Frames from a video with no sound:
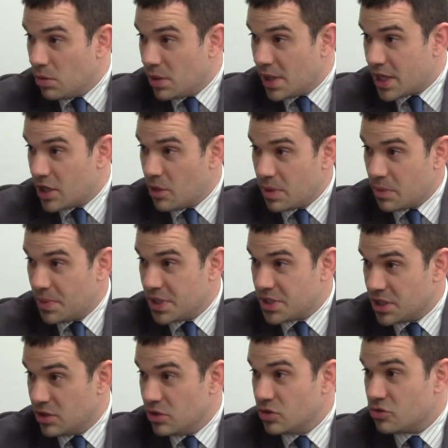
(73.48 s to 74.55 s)
economic
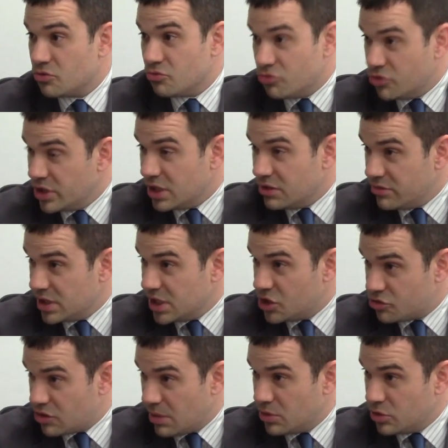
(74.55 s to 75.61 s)
picture looks really, really
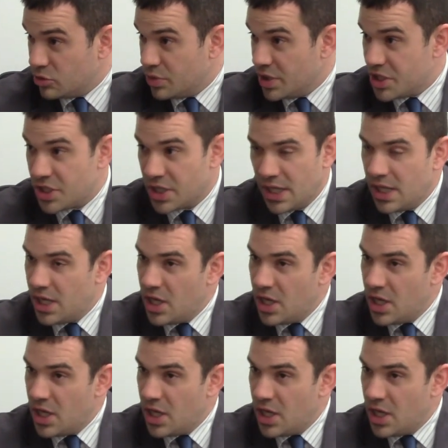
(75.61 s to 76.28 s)
troubled, which,